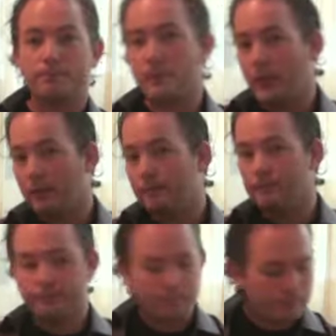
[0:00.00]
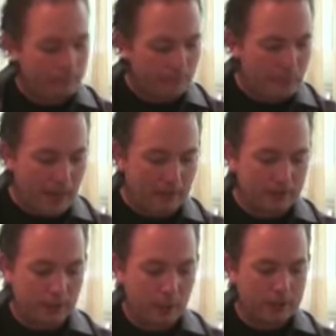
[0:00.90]
Yeah.
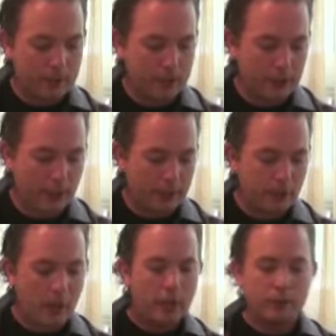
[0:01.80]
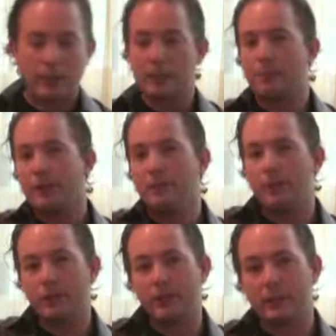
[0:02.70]
Babbles consonant chains. So that's pretty
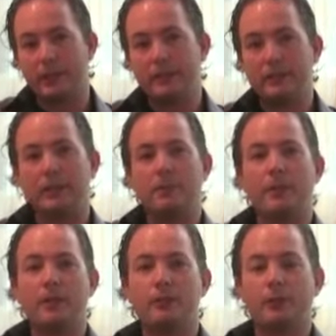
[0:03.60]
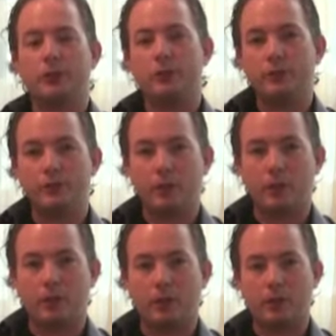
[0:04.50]
much the list that the Pediatricians
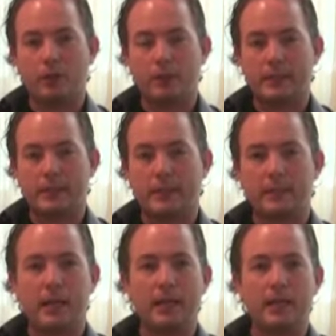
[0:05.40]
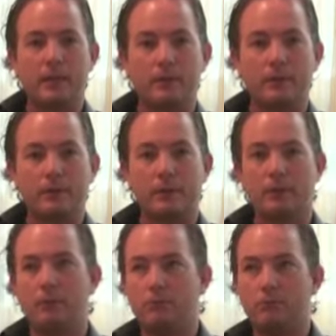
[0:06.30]
Society or
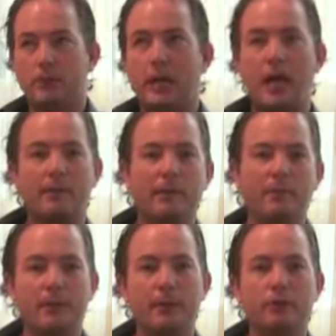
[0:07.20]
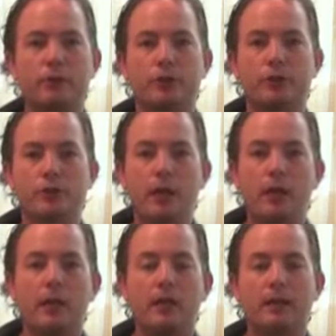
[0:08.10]
the Academy of Pediatricians
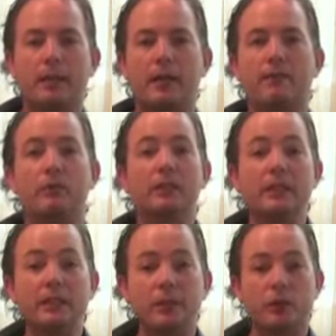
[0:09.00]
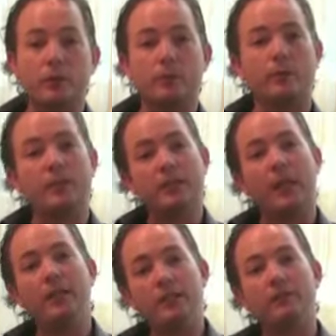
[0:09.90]
have released in terms of the
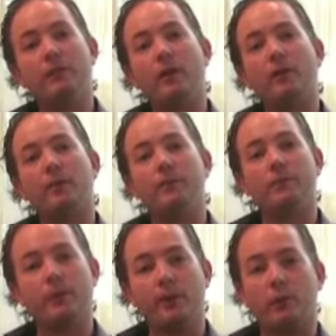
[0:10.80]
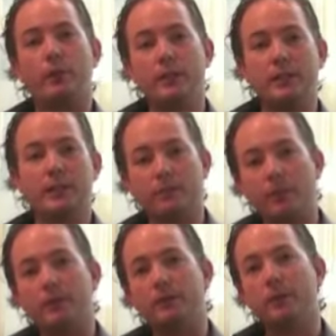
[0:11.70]
stages of development between 3 to 6
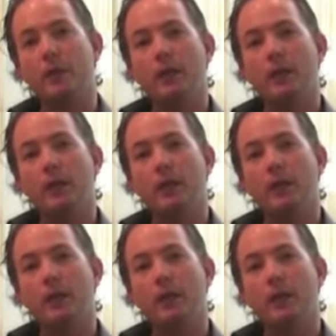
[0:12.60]
months